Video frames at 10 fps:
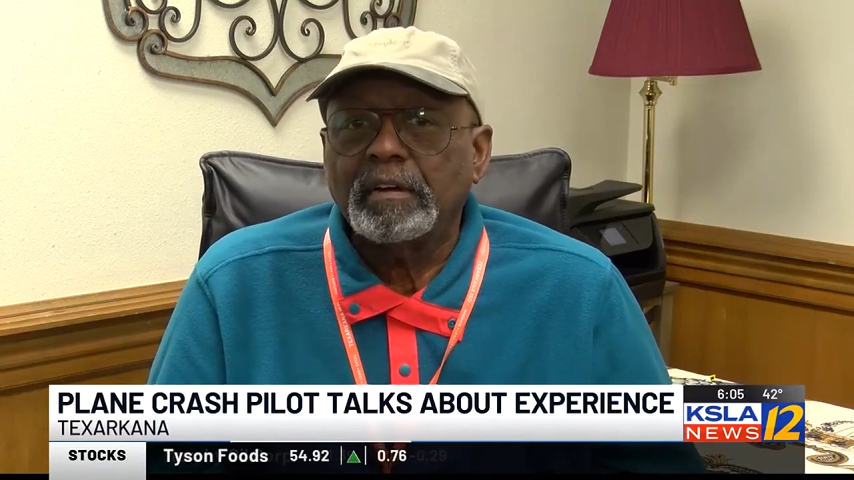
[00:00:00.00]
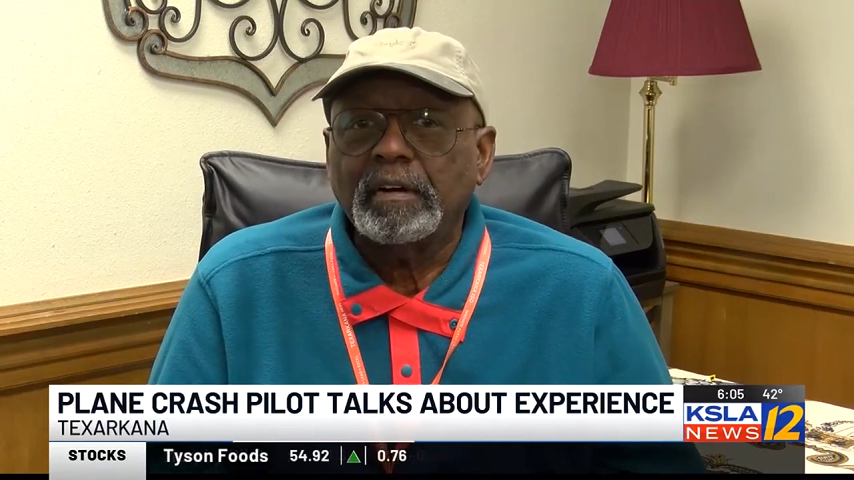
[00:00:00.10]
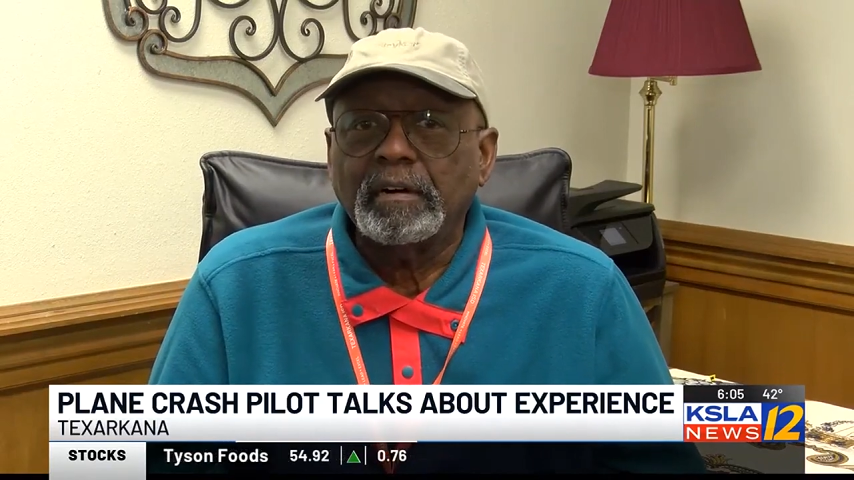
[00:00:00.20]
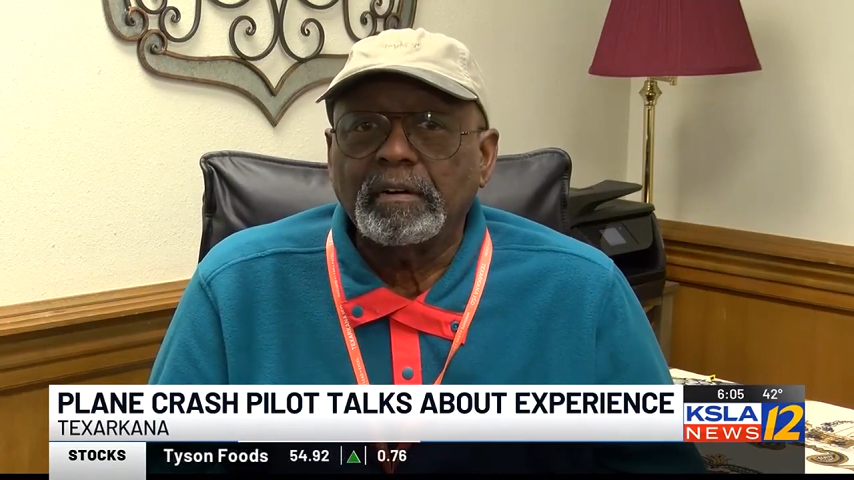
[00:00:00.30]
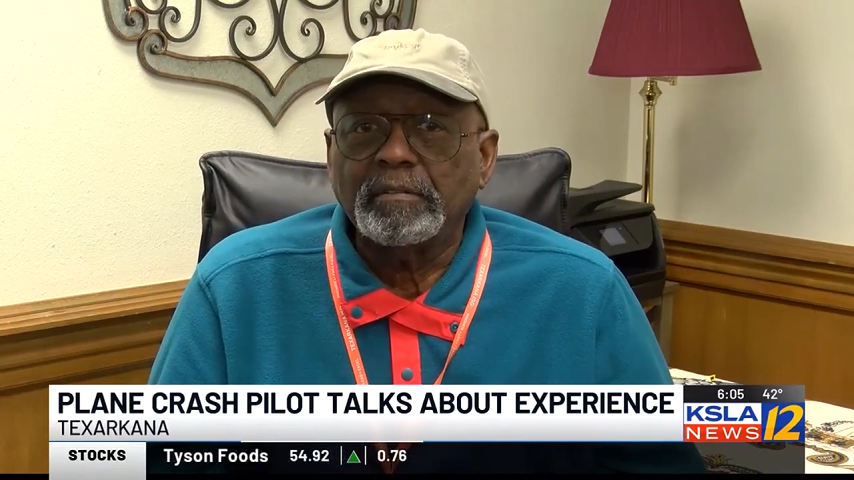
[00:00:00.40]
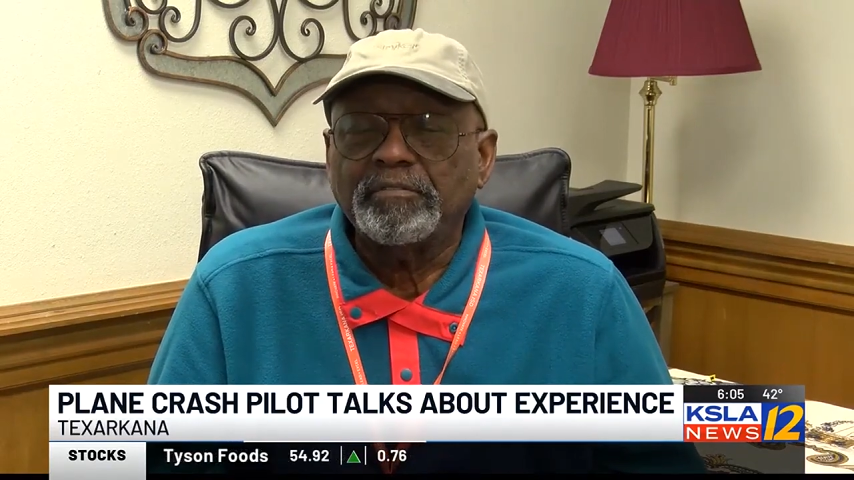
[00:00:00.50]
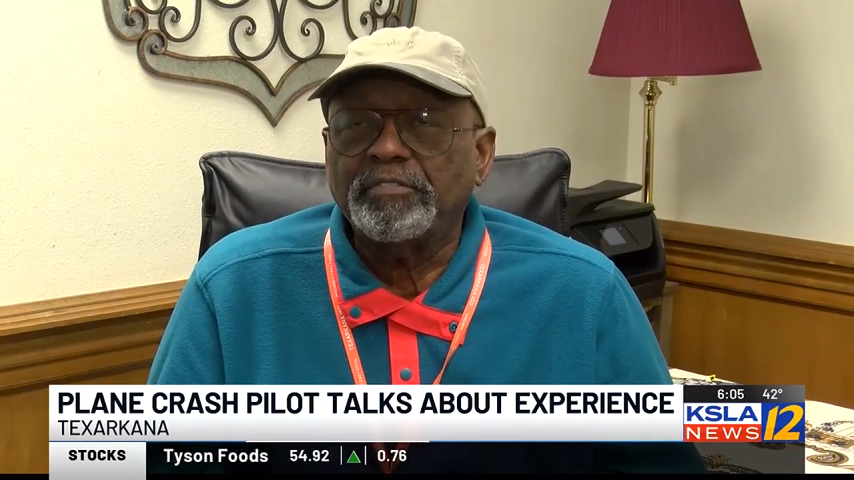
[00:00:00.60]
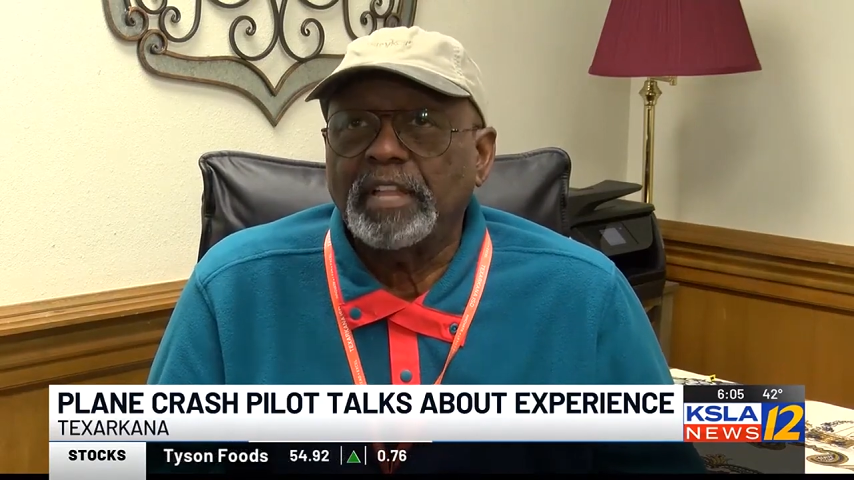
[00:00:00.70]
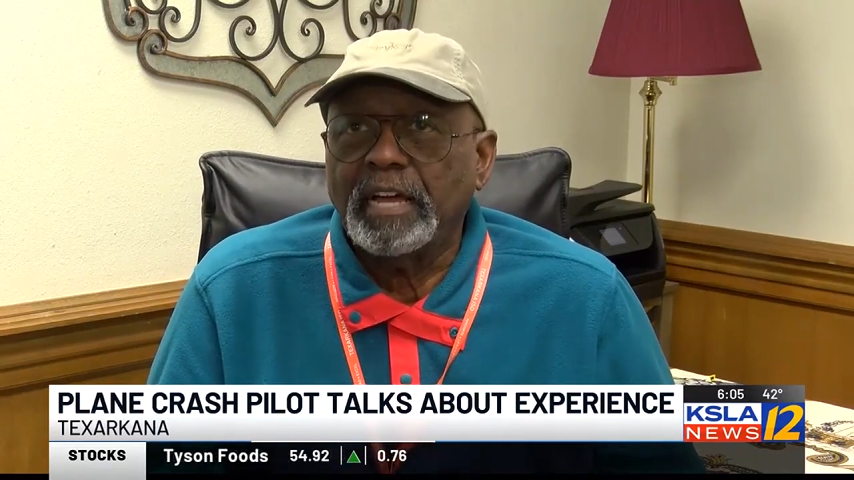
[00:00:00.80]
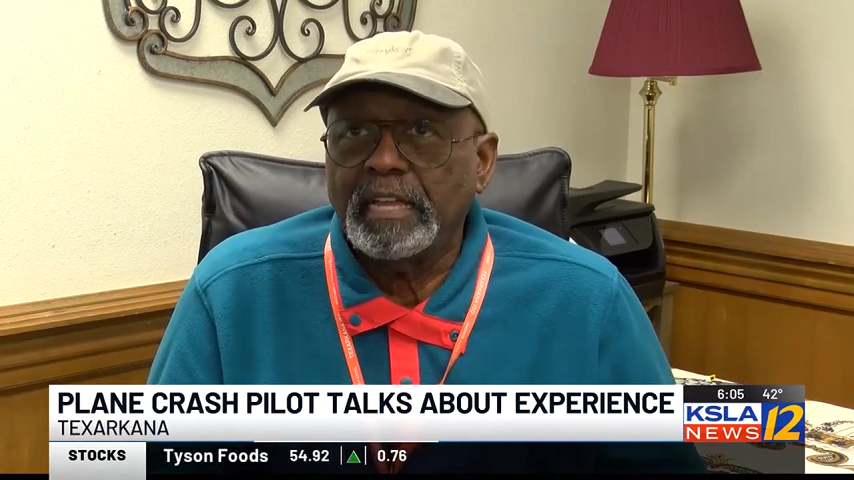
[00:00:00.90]
uh,
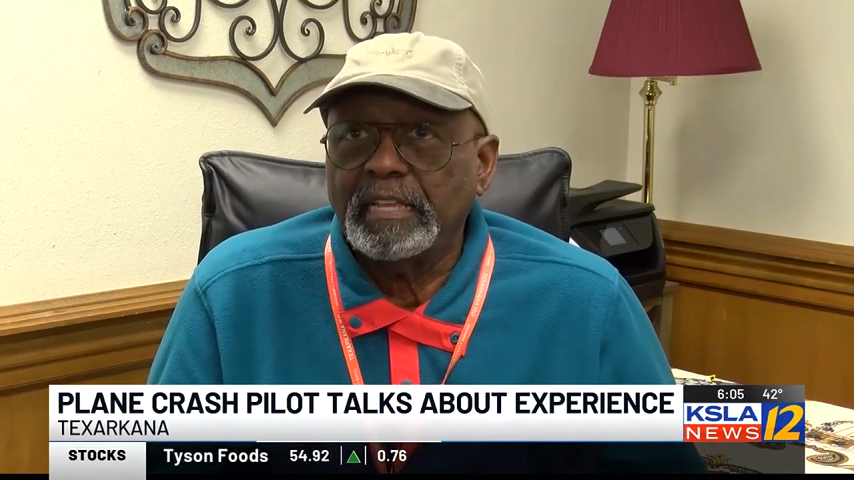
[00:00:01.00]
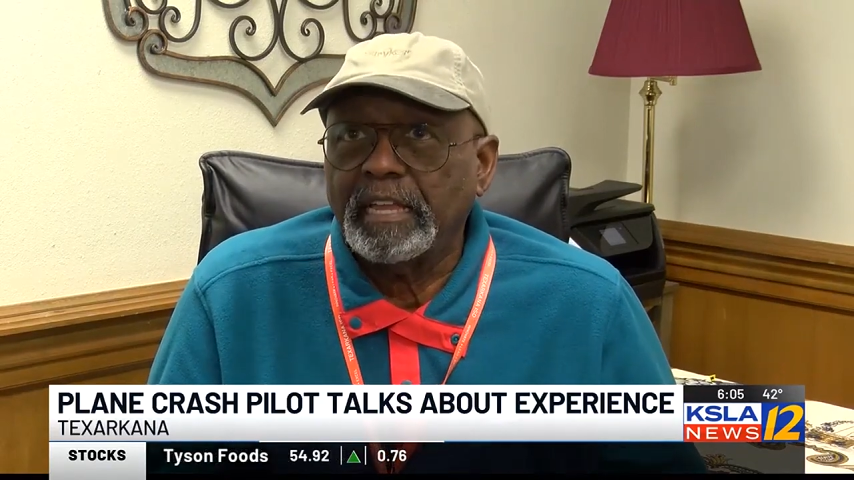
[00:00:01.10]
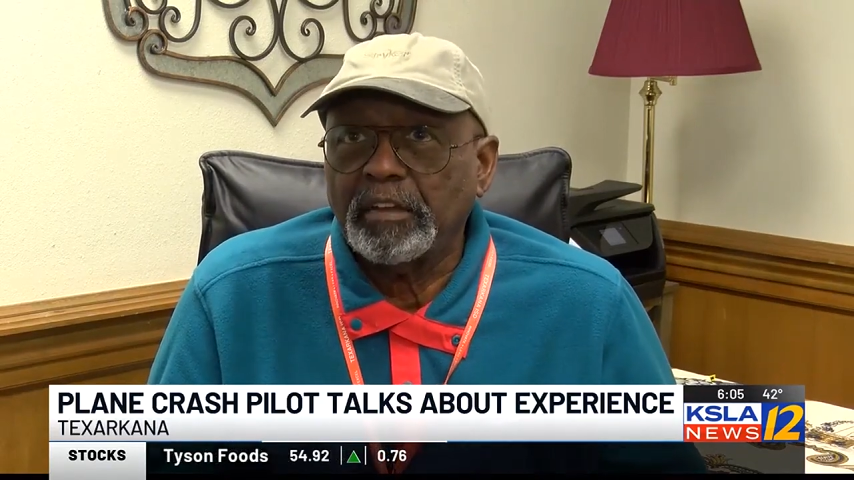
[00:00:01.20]
flying